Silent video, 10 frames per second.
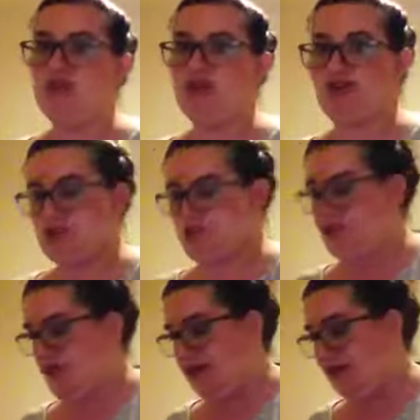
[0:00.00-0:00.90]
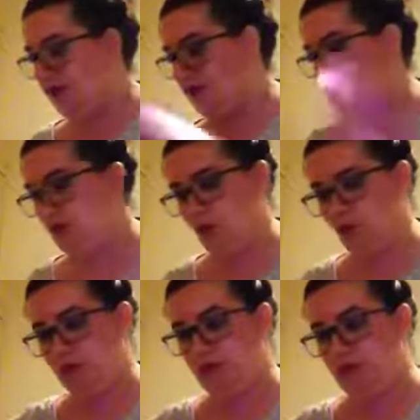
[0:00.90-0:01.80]
going to use a red for
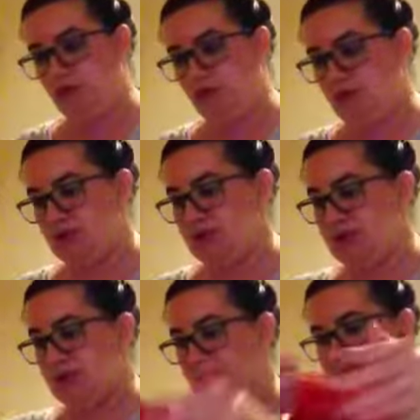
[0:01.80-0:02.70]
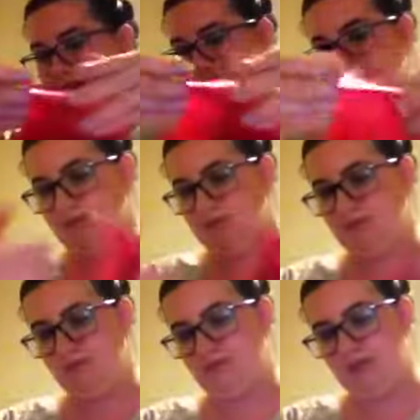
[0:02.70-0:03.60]
the first thing.
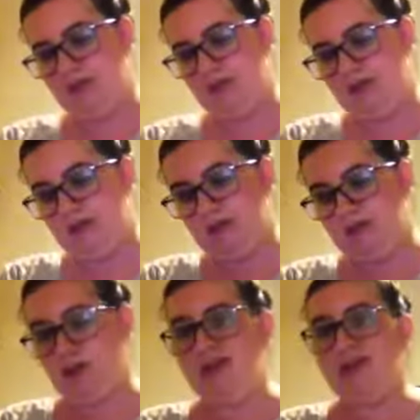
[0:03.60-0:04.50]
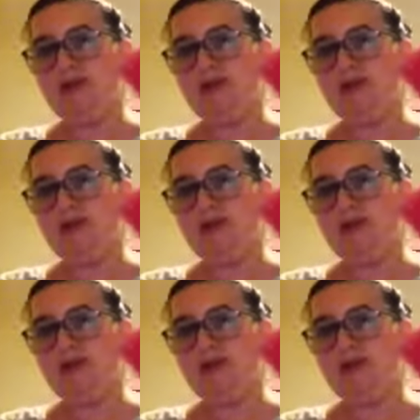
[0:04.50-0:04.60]
So I need